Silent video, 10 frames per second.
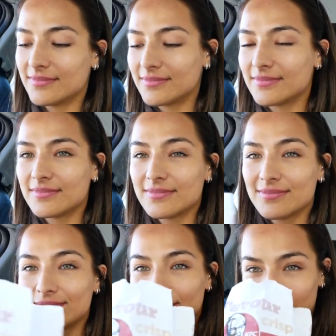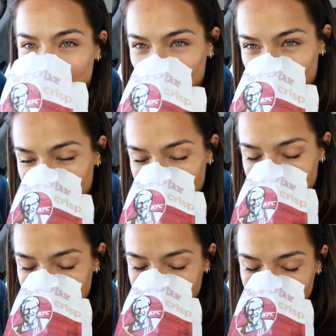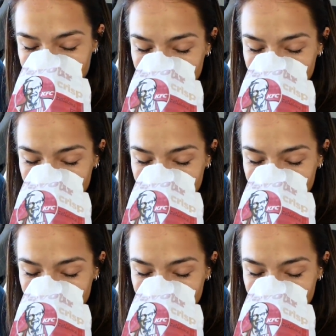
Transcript: [no speech]